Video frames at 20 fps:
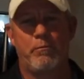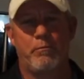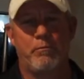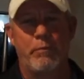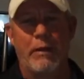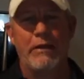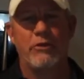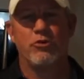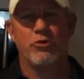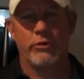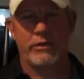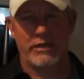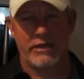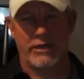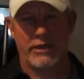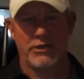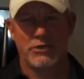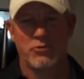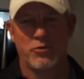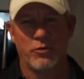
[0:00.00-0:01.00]
Petri
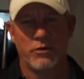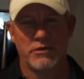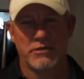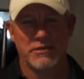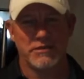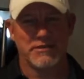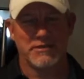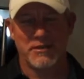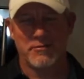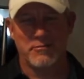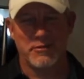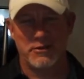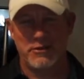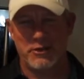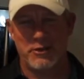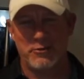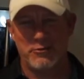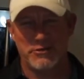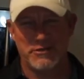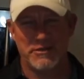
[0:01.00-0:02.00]
dish, which is something
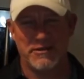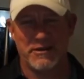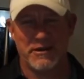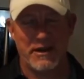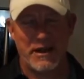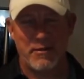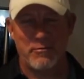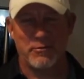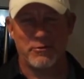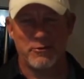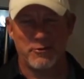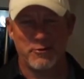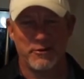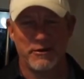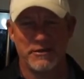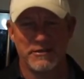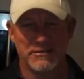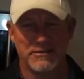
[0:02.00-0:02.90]
used in the laboratory.